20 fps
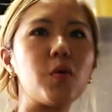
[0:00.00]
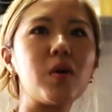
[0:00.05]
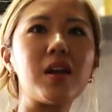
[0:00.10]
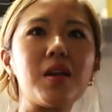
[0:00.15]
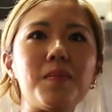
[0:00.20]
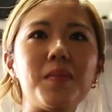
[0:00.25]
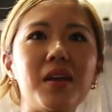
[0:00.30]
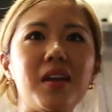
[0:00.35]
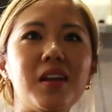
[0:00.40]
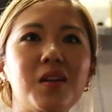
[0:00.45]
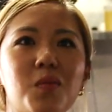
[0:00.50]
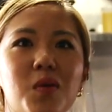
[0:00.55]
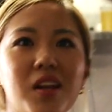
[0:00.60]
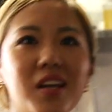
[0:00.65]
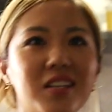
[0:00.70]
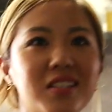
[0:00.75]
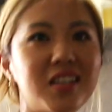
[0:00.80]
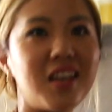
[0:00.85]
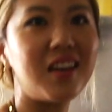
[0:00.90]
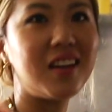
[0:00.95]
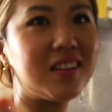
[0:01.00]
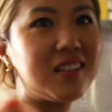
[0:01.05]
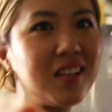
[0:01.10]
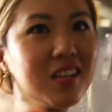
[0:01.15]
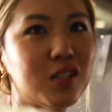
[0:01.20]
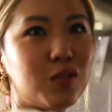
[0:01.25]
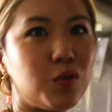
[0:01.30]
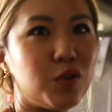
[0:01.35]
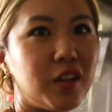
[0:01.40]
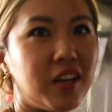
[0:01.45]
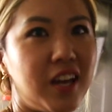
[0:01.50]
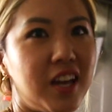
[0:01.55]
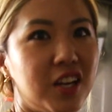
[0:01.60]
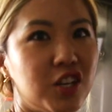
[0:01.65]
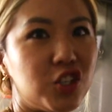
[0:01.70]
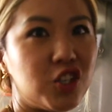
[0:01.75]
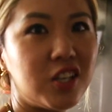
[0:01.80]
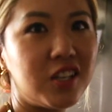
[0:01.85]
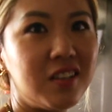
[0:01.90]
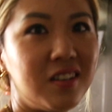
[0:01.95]
what I mean when I say it tastes really
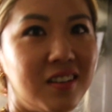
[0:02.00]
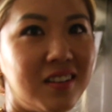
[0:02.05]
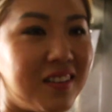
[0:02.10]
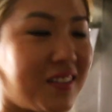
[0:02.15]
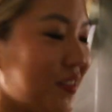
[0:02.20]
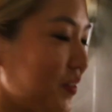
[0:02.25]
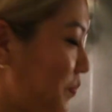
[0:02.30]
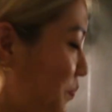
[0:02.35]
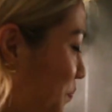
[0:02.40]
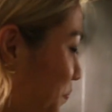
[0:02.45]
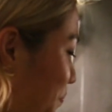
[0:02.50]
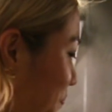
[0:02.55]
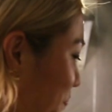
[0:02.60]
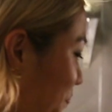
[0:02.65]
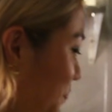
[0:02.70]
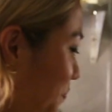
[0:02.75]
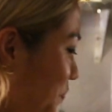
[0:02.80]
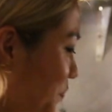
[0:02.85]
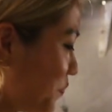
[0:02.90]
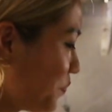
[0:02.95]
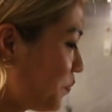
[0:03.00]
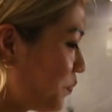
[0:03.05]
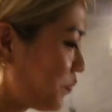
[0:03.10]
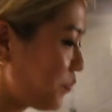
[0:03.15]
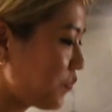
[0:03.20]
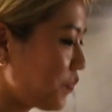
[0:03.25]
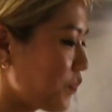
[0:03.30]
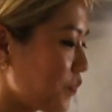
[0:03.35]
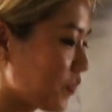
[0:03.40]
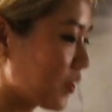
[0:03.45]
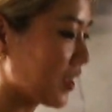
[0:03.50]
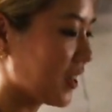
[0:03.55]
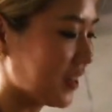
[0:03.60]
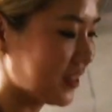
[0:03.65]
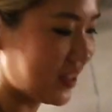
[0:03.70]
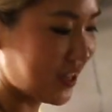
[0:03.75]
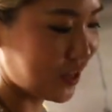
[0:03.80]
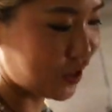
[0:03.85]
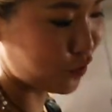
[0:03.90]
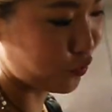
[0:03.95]
Asian. It
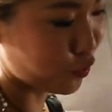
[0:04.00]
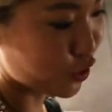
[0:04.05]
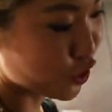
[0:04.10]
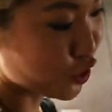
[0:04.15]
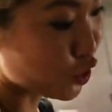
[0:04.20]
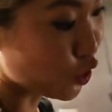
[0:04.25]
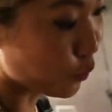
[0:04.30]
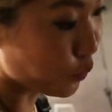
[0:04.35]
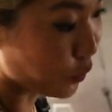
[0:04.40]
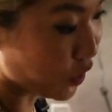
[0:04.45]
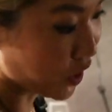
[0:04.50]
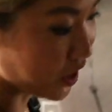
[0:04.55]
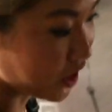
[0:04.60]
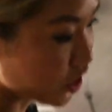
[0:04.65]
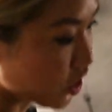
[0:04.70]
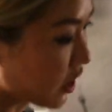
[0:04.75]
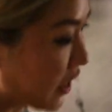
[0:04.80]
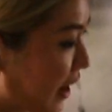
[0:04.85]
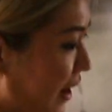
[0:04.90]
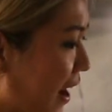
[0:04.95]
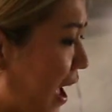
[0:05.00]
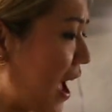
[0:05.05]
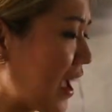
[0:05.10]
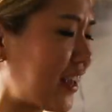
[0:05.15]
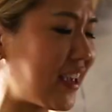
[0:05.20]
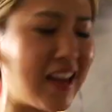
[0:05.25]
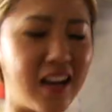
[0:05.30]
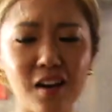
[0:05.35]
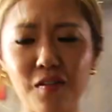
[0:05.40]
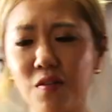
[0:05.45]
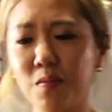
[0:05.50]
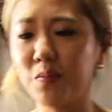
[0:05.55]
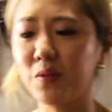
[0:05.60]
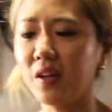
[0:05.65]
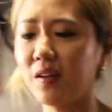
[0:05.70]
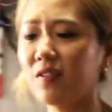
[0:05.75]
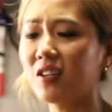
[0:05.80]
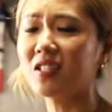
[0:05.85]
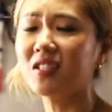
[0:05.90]
tastes super Asian, and I can't even believe the